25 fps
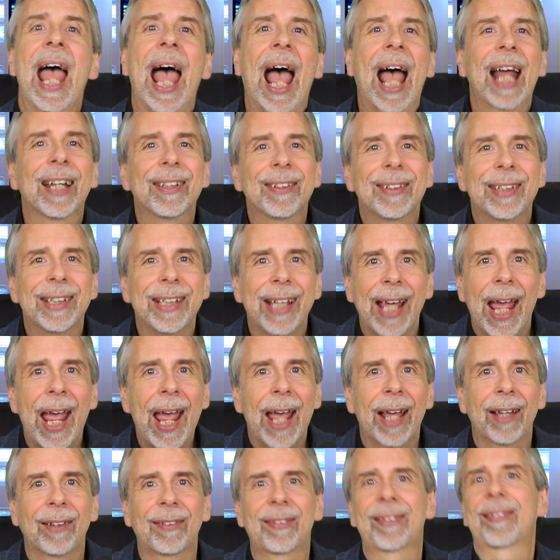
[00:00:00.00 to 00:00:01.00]
And
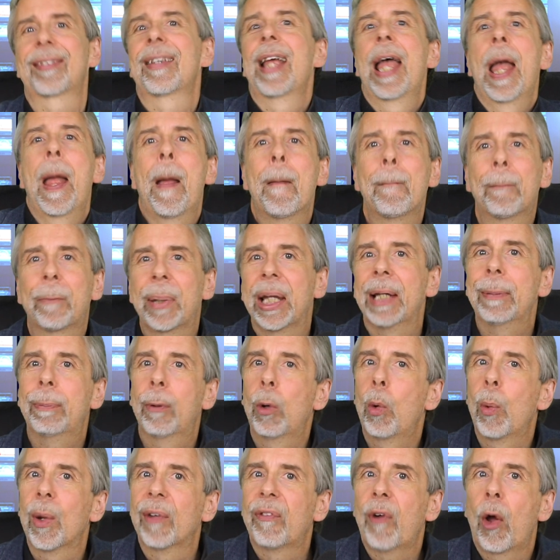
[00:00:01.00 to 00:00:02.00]
yes,
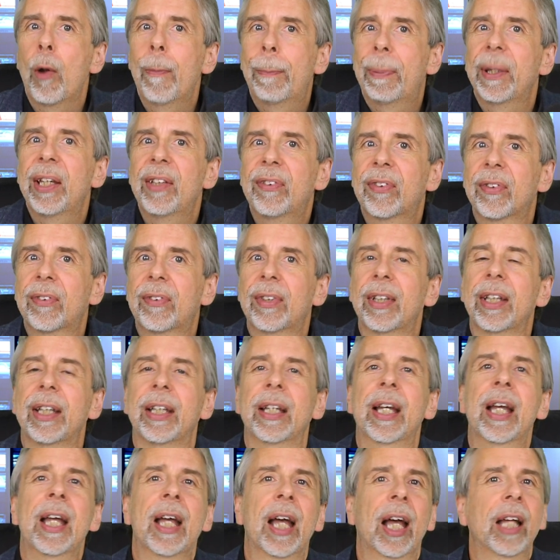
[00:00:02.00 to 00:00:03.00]
people with
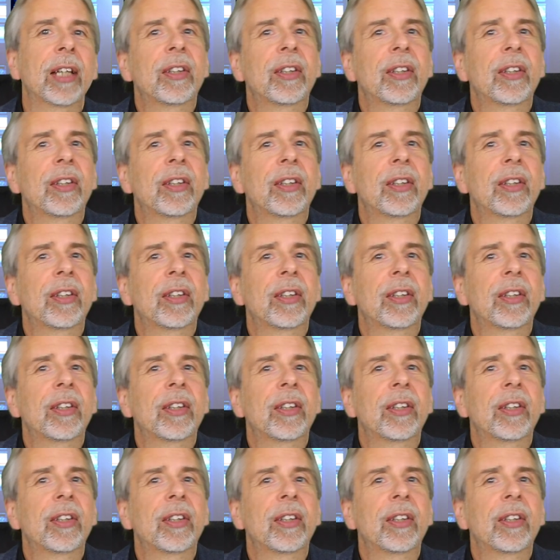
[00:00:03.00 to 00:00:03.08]
obesity